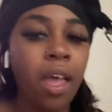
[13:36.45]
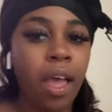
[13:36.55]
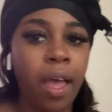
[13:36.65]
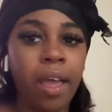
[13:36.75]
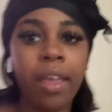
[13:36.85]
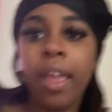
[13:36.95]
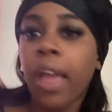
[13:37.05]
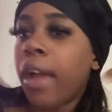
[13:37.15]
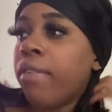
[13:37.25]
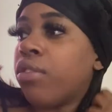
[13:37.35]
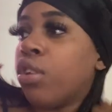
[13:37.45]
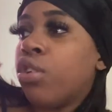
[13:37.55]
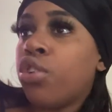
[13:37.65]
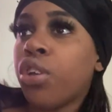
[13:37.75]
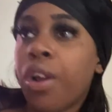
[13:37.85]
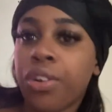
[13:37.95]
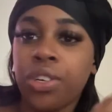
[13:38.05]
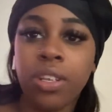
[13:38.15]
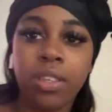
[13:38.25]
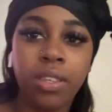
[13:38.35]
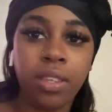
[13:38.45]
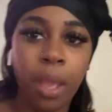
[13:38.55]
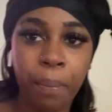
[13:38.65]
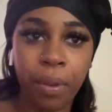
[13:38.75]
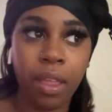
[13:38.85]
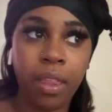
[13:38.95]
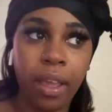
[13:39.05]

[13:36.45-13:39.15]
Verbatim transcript: I have to charge it separately.